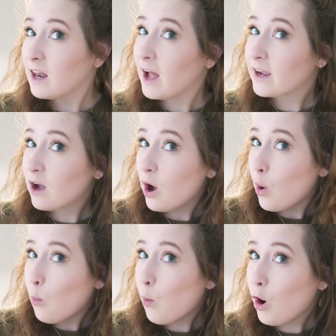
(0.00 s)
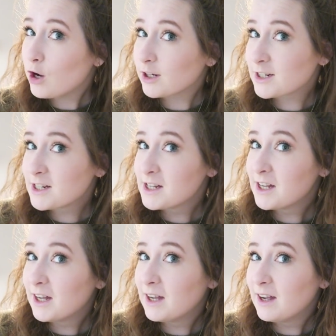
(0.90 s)
Like, what?
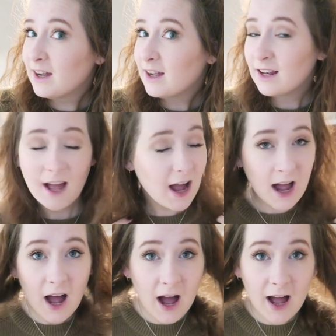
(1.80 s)
Like,